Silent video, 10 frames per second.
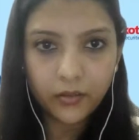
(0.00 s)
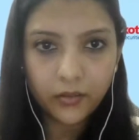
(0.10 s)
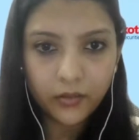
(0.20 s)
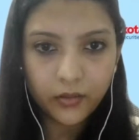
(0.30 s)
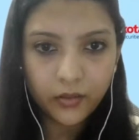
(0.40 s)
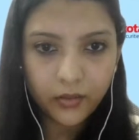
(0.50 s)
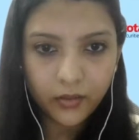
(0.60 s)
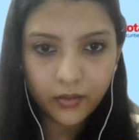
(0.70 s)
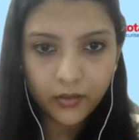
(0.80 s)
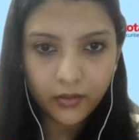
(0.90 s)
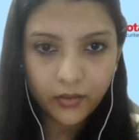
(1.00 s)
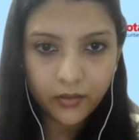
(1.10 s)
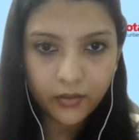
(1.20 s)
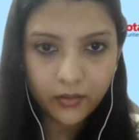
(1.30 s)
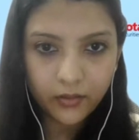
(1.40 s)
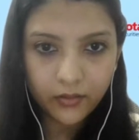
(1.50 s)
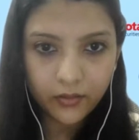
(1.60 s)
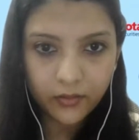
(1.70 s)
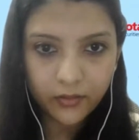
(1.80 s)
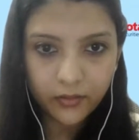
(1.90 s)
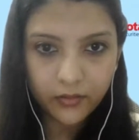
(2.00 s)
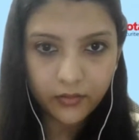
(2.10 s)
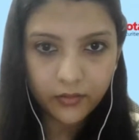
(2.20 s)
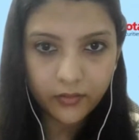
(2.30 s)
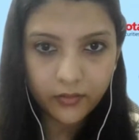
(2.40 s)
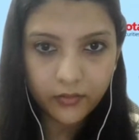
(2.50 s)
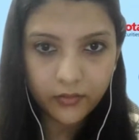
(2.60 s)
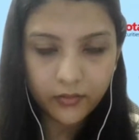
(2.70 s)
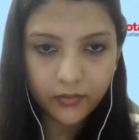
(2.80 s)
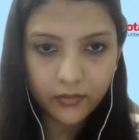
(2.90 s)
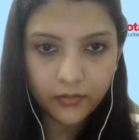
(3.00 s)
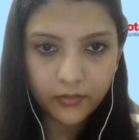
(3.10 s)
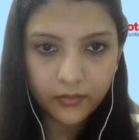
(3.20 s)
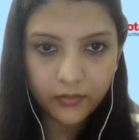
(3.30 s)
(silence)